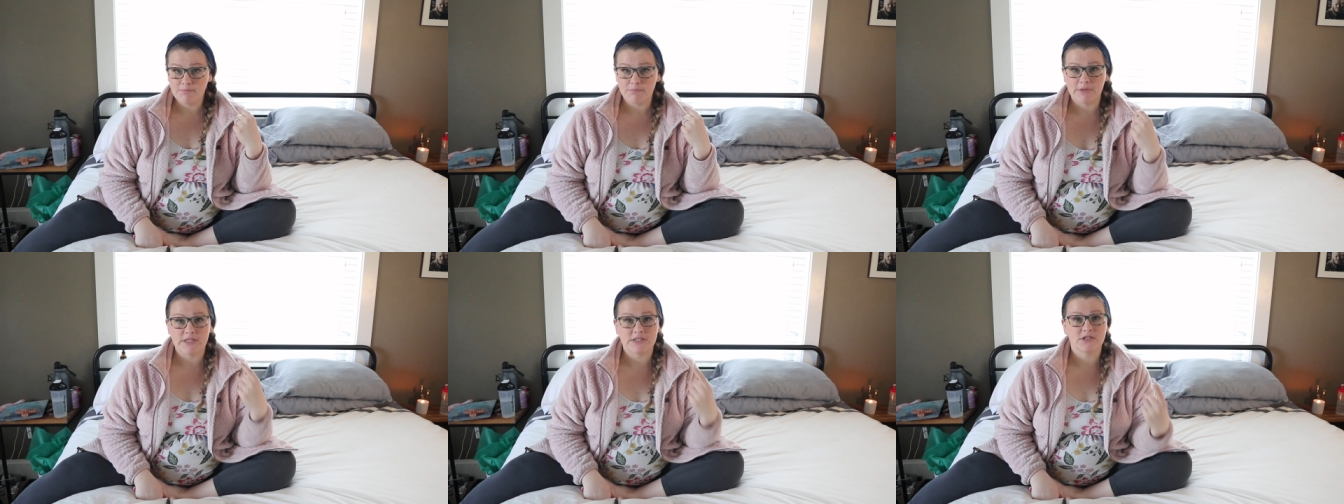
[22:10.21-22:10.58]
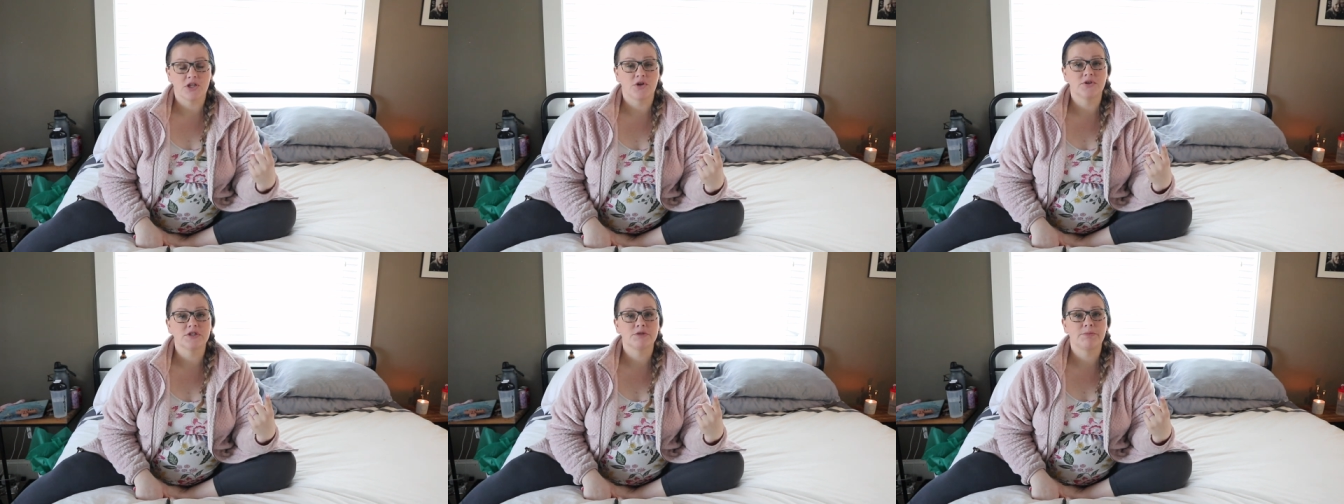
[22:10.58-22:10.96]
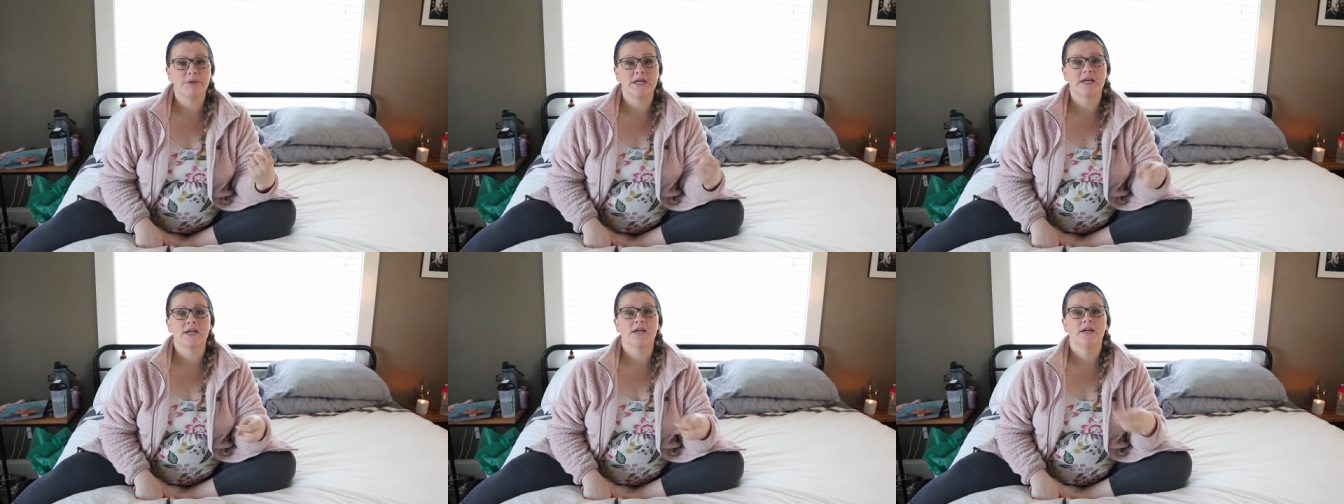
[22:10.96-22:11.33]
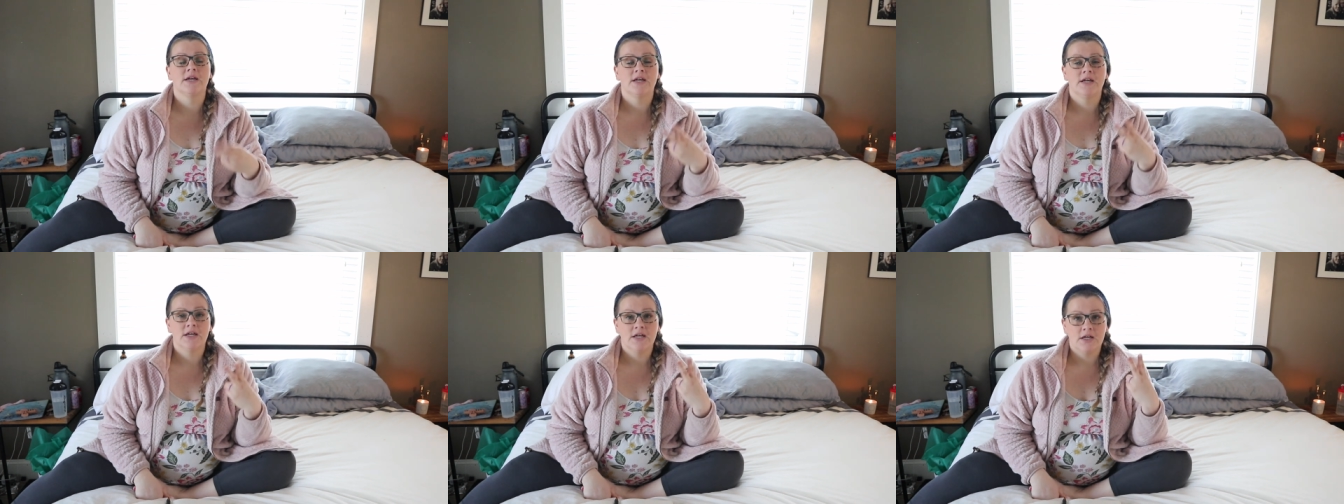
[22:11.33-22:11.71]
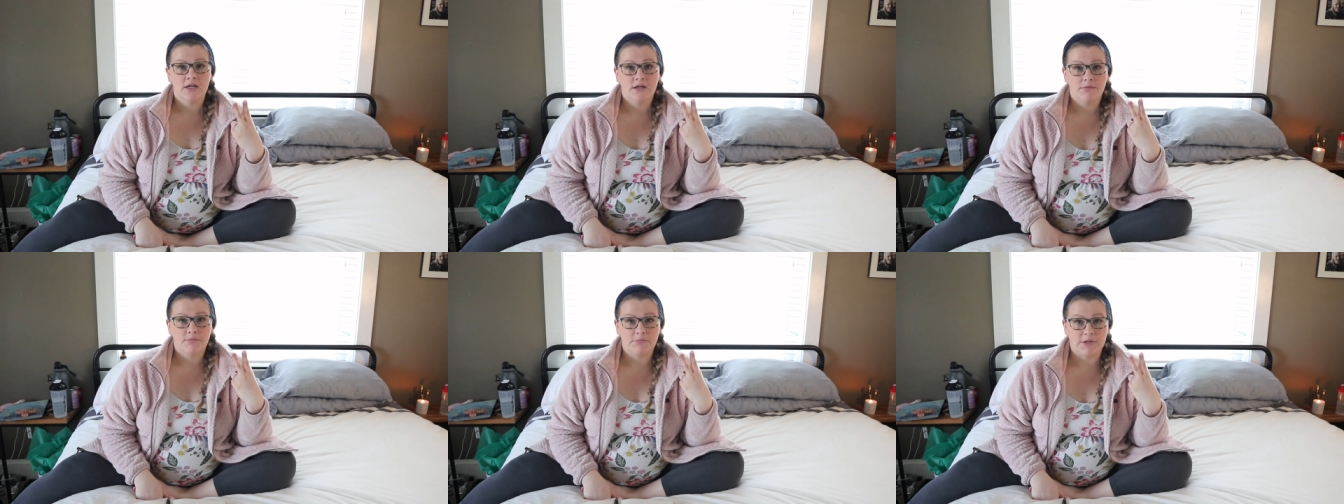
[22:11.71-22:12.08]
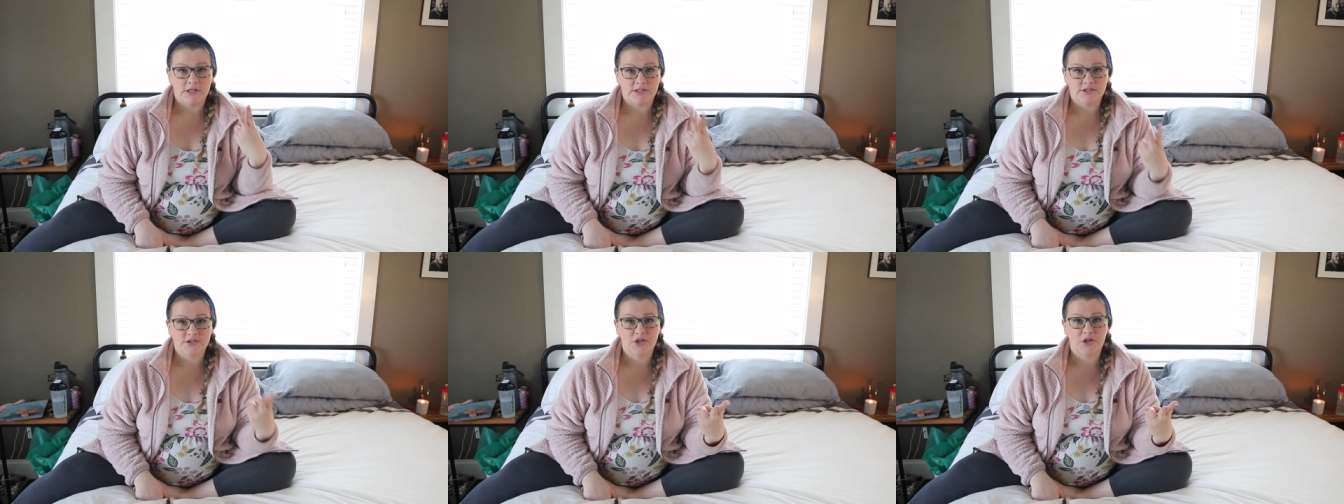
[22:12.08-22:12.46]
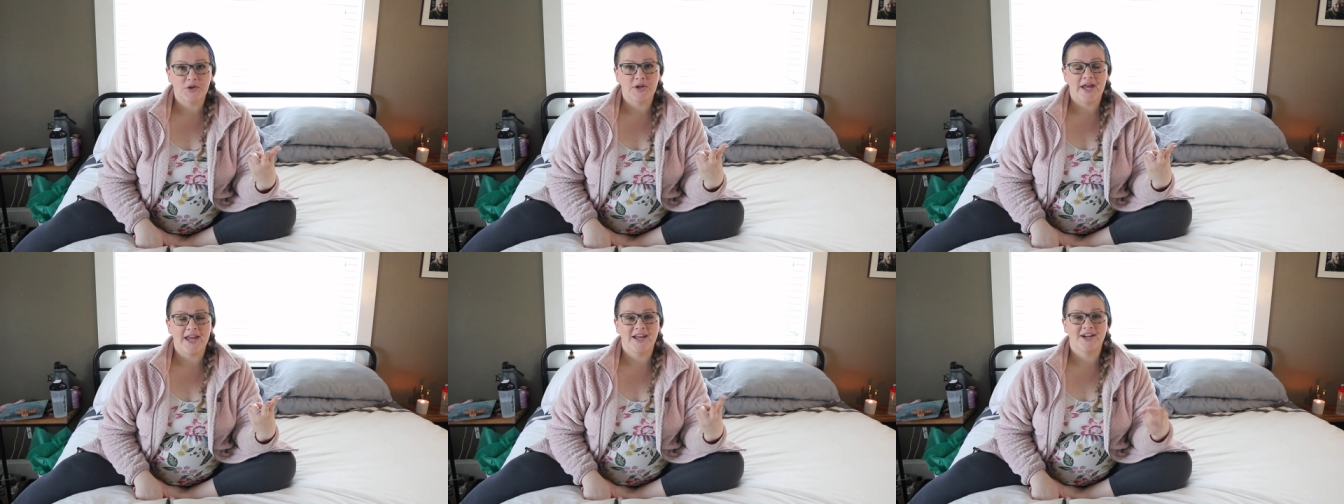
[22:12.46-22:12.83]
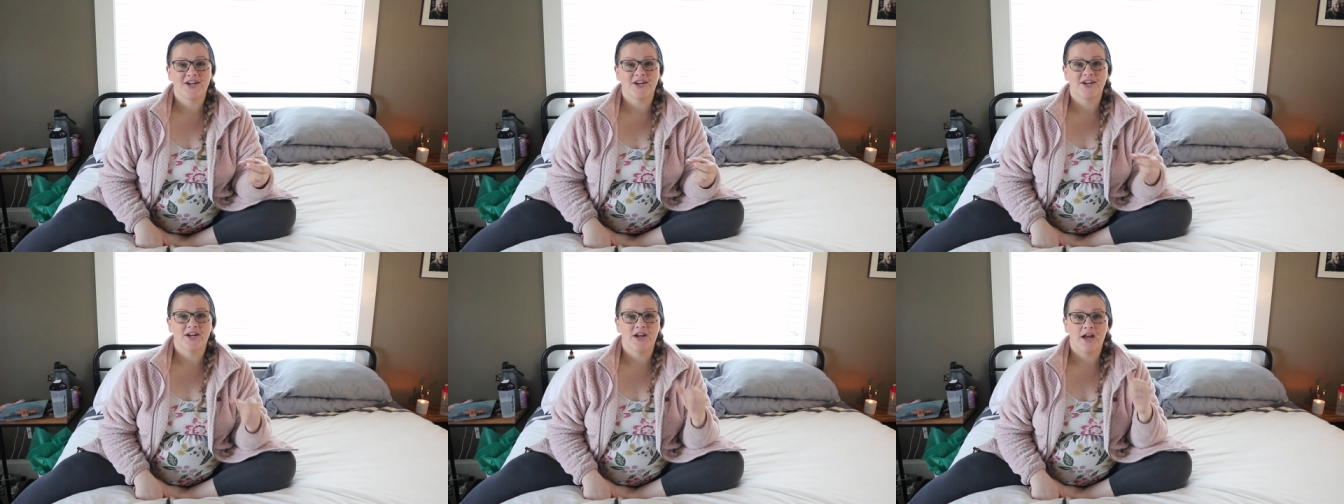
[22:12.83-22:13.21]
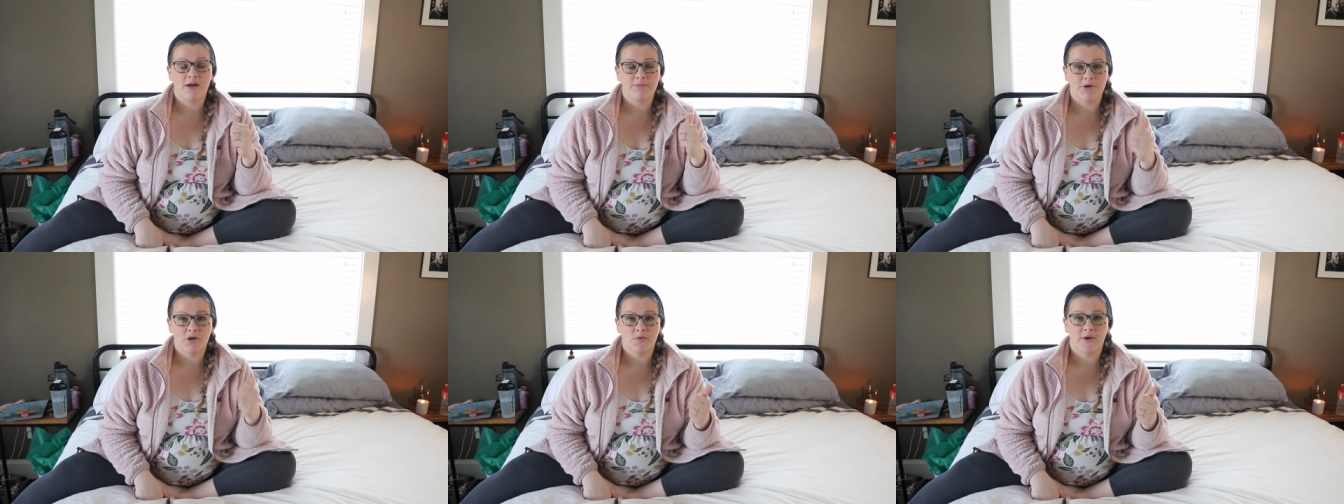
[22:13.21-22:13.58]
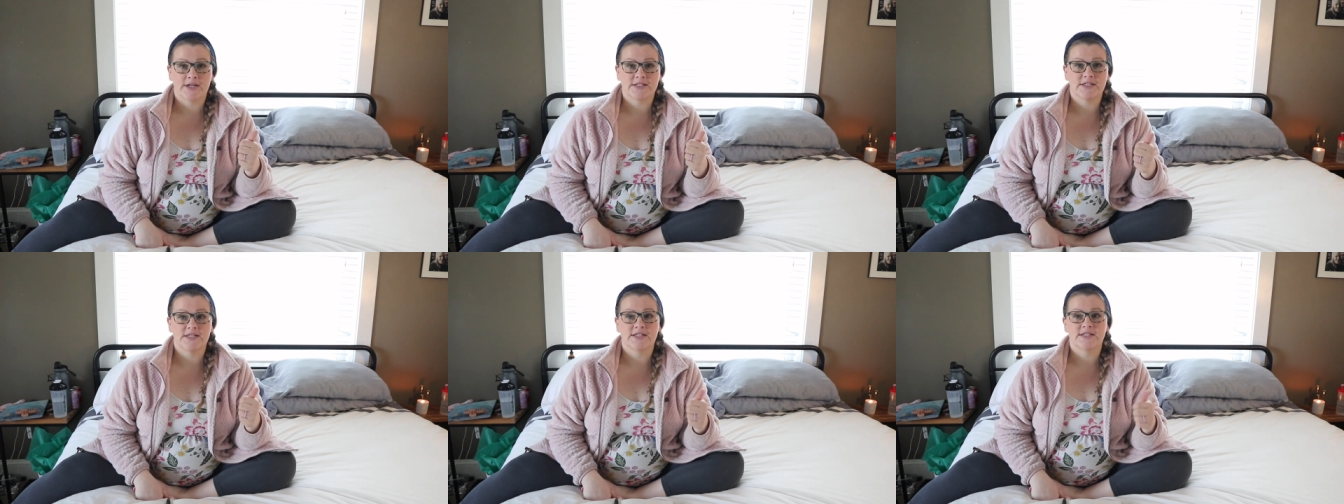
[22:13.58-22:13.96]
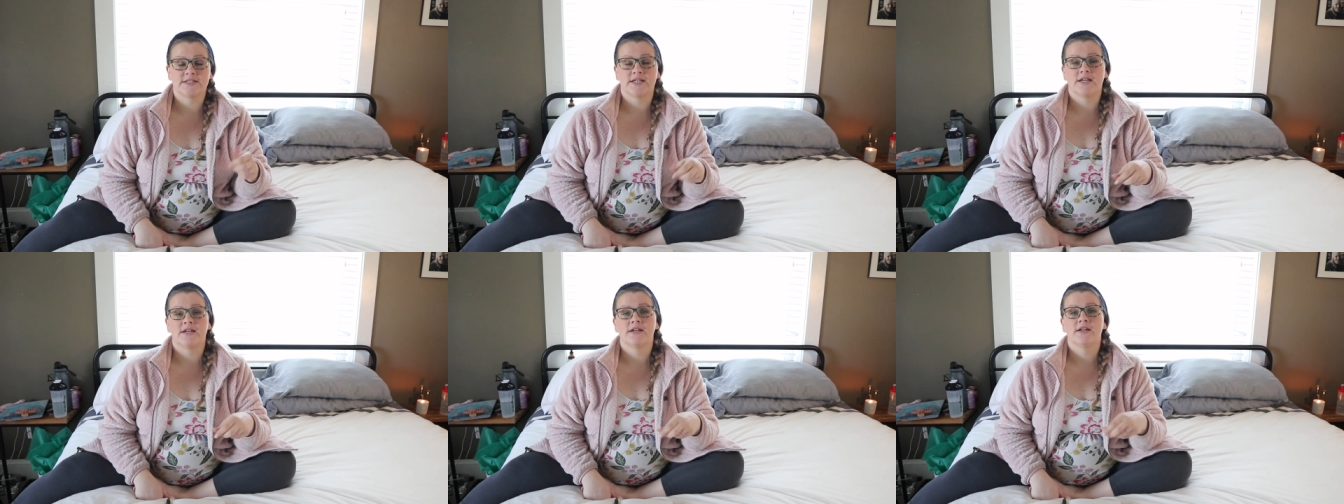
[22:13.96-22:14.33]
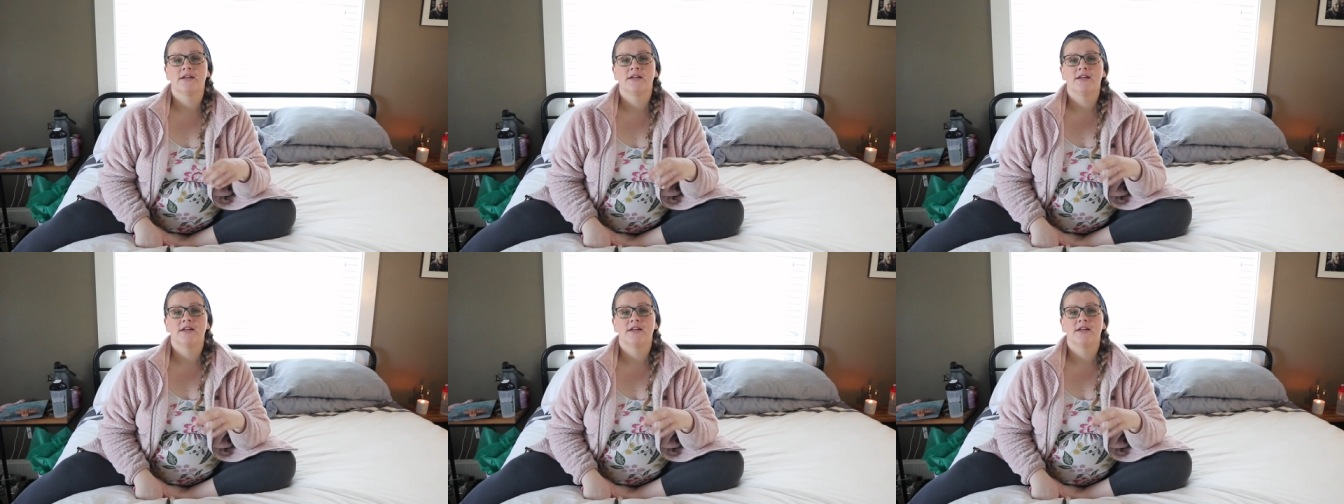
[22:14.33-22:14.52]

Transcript: Be slow to speak, be slow to anger, and be quick to listen.